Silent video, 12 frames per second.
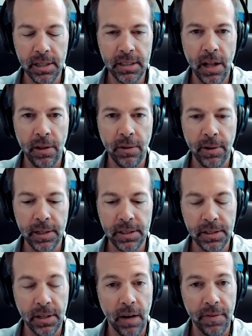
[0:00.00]
tolerance
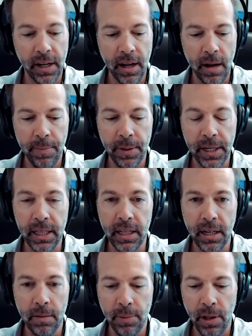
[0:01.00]
of the company, the
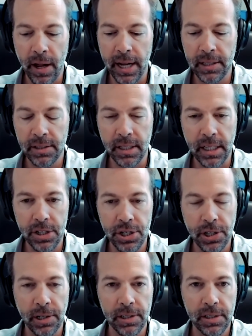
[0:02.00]
compliance, the
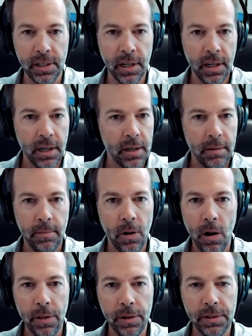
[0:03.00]
insurance,
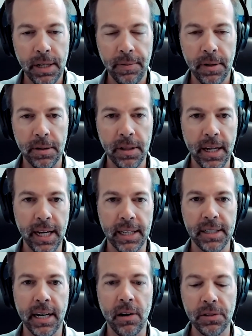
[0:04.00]
all those different things,
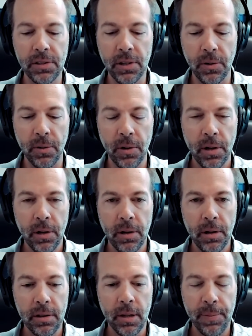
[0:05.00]
and also
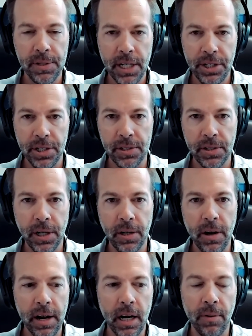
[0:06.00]
the position. So you're
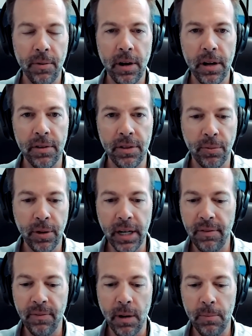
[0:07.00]
not going to run
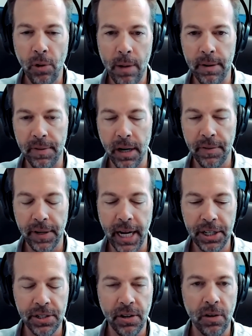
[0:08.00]
3 employment
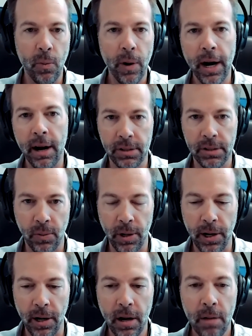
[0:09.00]
verifications on a warehouse
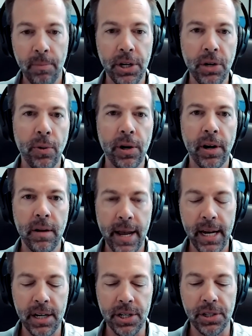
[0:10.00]
worker, but you would on a
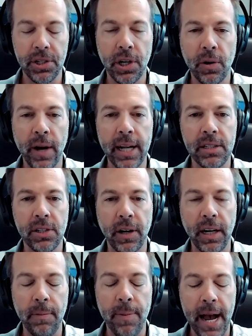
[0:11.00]
manager. So create
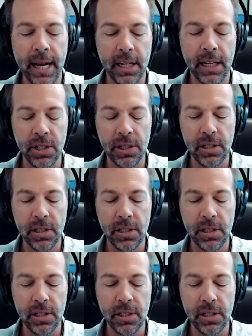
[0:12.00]
screening packages